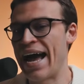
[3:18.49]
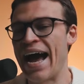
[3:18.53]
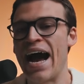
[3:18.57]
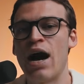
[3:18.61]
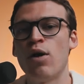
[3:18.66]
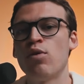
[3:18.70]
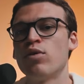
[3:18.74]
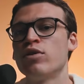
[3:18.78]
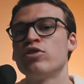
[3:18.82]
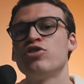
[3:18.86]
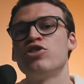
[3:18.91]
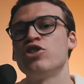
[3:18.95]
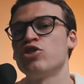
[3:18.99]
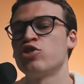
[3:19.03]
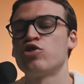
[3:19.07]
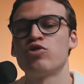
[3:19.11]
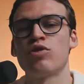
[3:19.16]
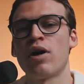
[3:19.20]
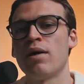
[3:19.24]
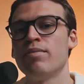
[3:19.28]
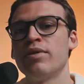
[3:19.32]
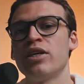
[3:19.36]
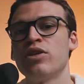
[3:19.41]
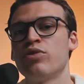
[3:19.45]
hours just
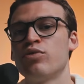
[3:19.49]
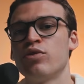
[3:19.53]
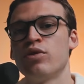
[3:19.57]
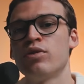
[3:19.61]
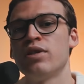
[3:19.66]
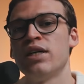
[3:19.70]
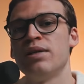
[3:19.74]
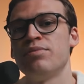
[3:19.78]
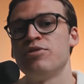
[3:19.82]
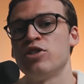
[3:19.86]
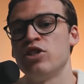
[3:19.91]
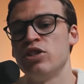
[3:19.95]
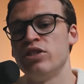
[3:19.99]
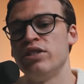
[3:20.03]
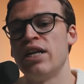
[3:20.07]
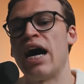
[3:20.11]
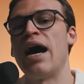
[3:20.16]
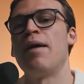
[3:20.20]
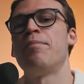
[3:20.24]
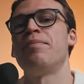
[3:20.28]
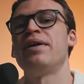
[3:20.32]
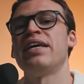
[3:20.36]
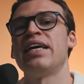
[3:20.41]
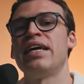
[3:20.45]
scrubbing through clips,
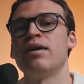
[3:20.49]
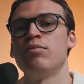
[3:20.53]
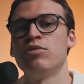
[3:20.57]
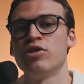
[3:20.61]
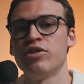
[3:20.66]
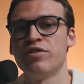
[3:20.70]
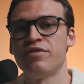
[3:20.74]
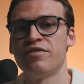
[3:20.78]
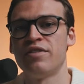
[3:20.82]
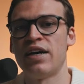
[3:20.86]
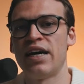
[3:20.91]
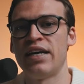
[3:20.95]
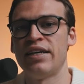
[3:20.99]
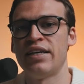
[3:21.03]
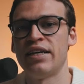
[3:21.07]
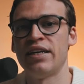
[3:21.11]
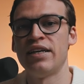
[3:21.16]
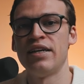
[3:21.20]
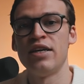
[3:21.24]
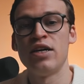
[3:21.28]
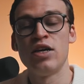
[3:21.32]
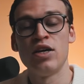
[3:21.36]
not being able to find it.